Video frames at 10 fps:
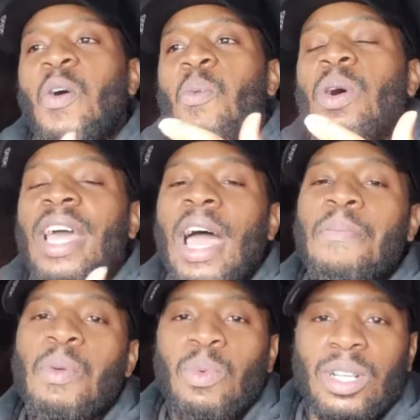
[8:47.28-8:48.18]
what
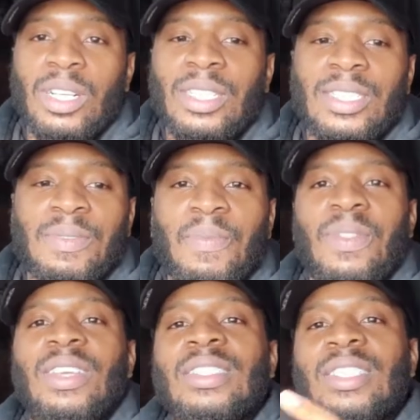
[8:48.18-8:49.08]
happened was,
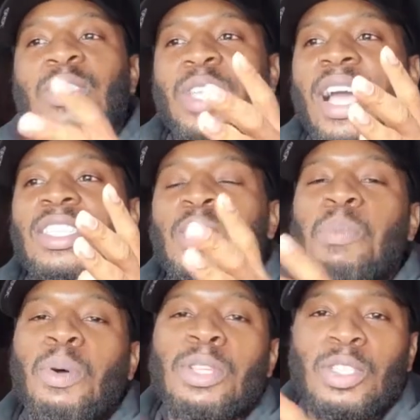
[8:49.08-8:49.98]
this was actually
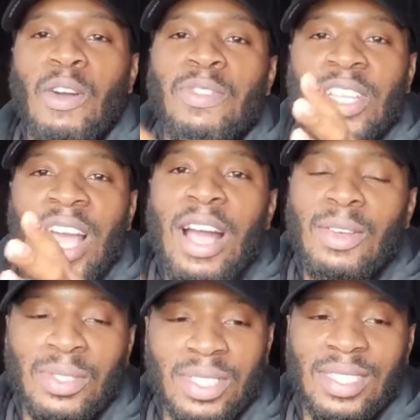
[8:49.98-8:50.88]
the police officer's
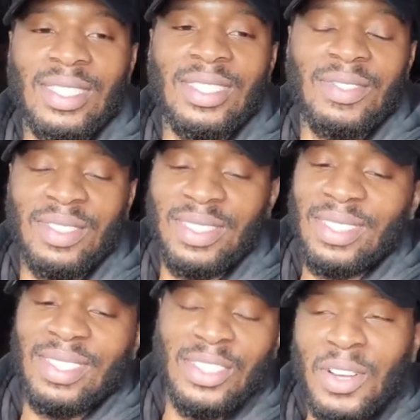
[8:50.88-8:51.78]
house.
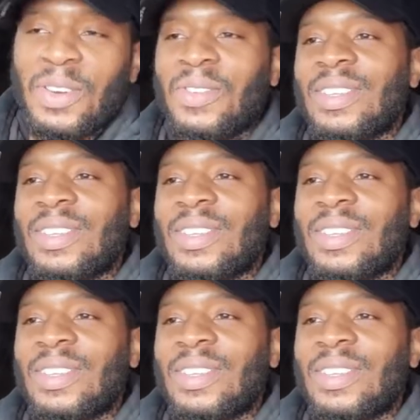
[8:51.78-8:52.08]
So